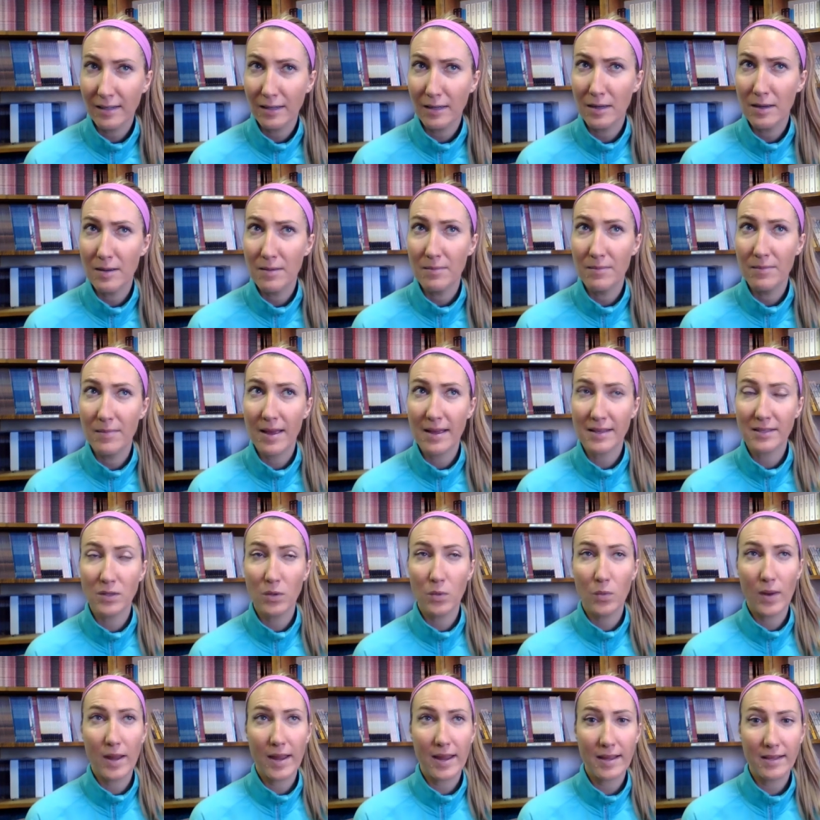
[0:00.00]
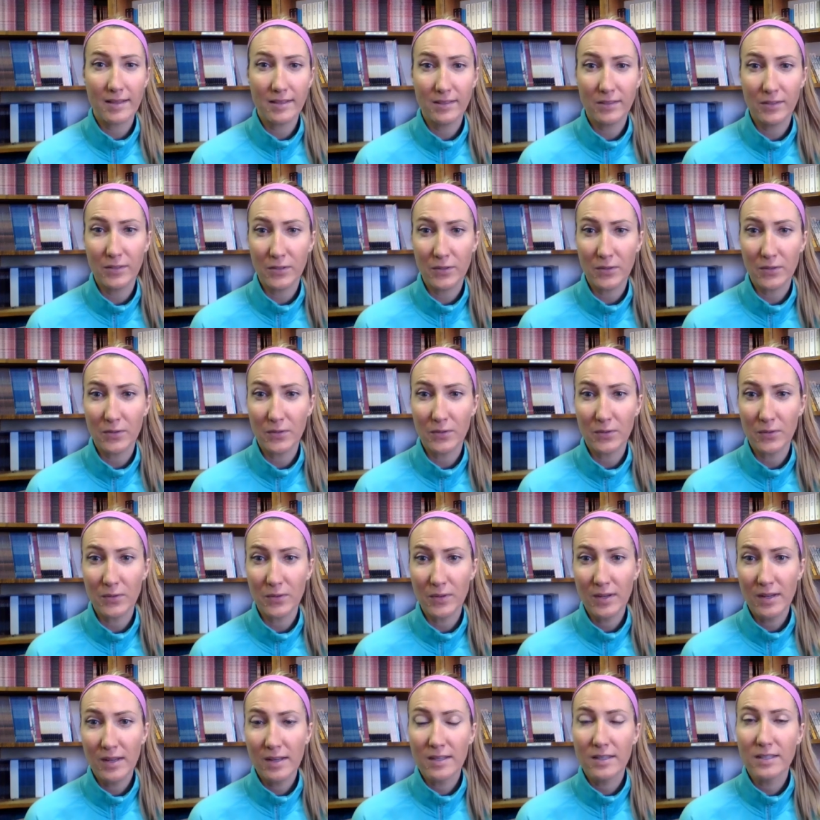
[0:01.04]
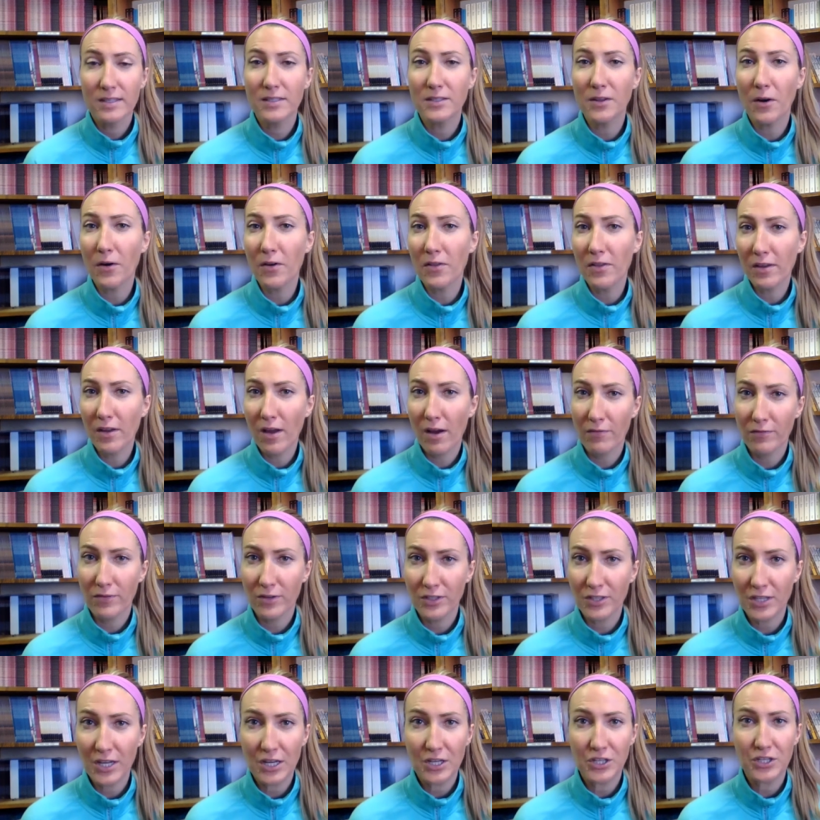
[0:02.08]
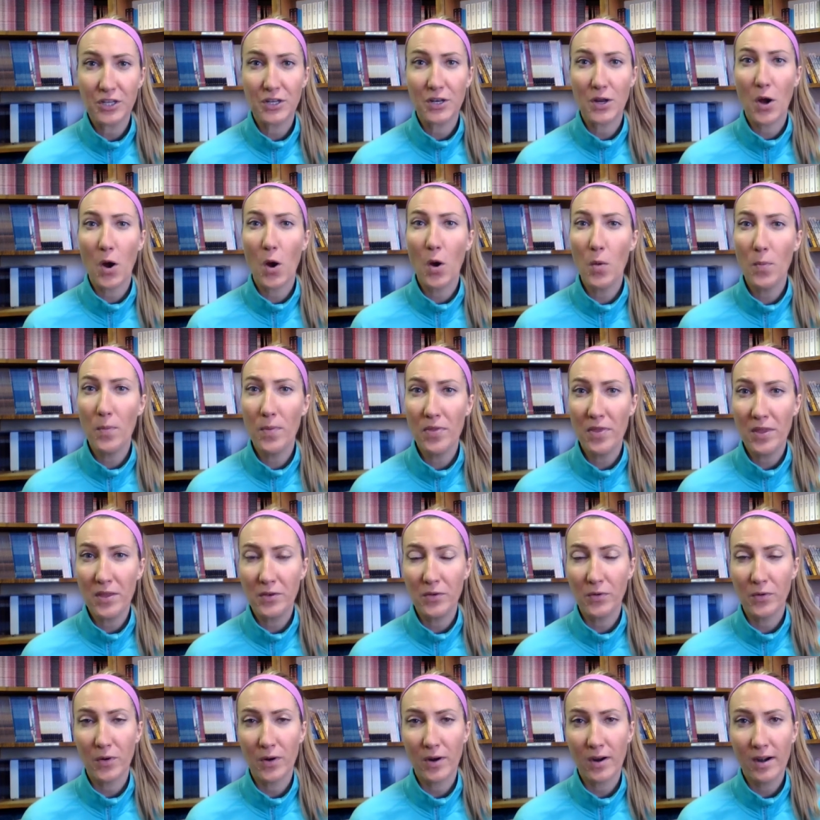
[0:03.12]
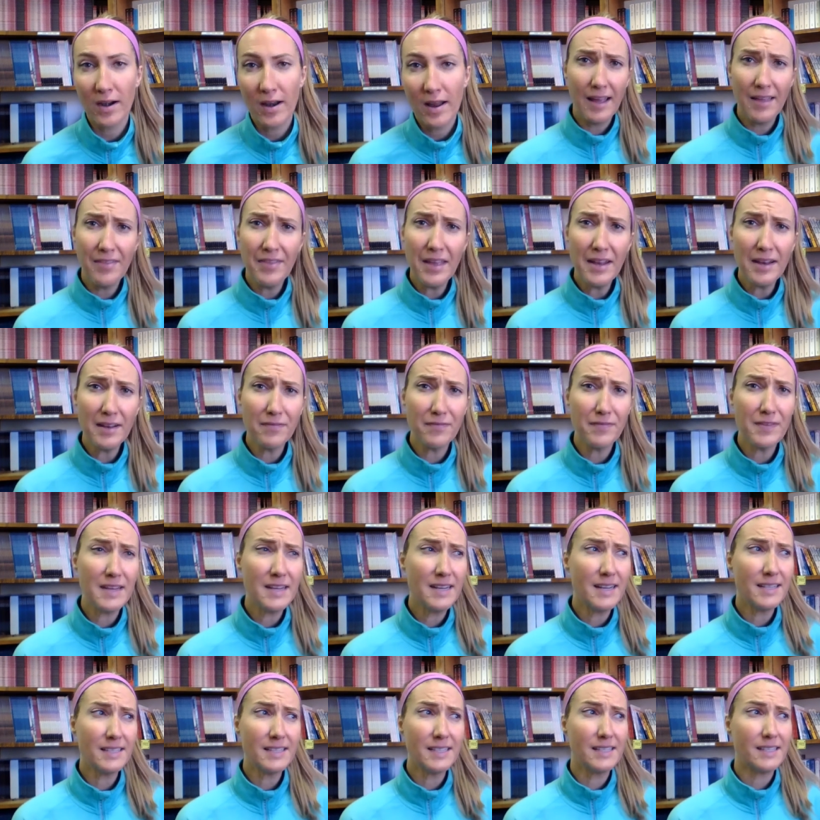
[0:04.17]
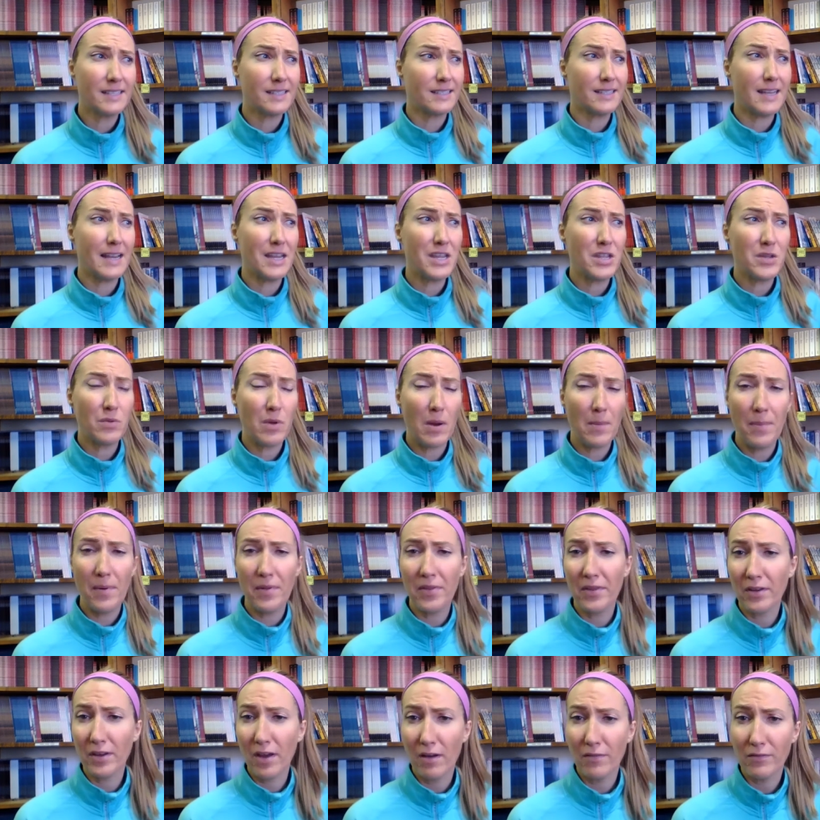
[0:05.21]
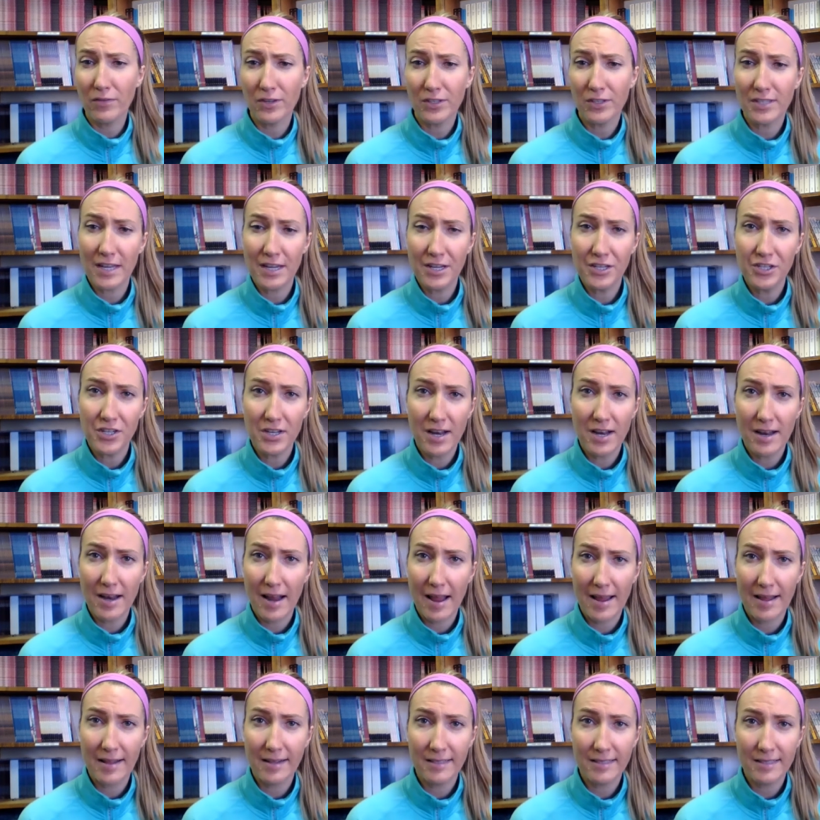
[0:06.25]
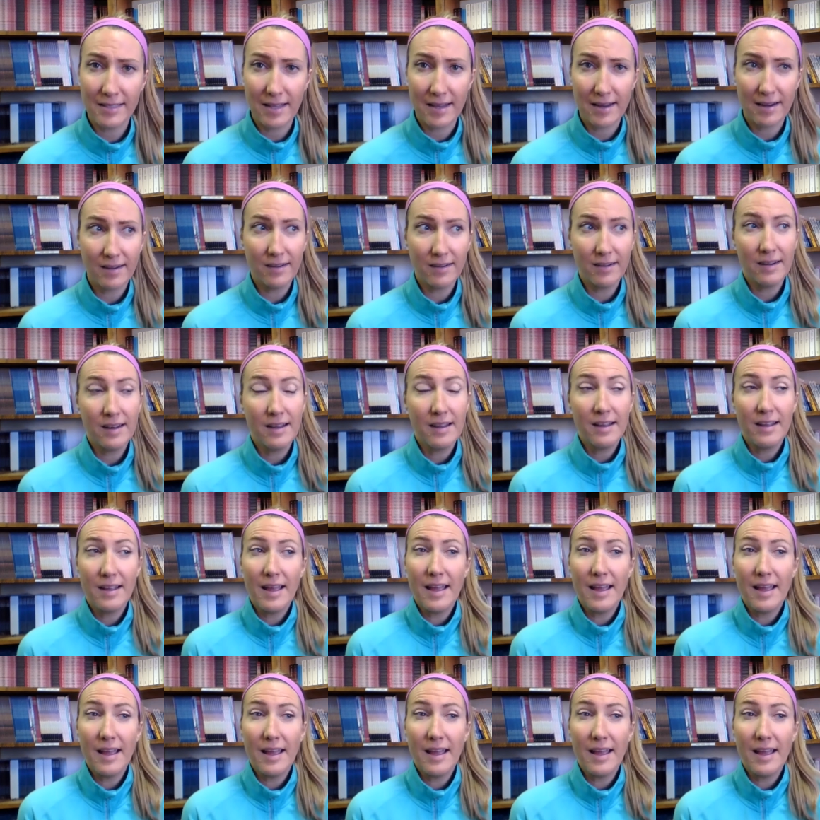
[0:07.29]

um, as a way to start the conversation, open the door, and then if he doesn't take you up on the conversation and it ends there,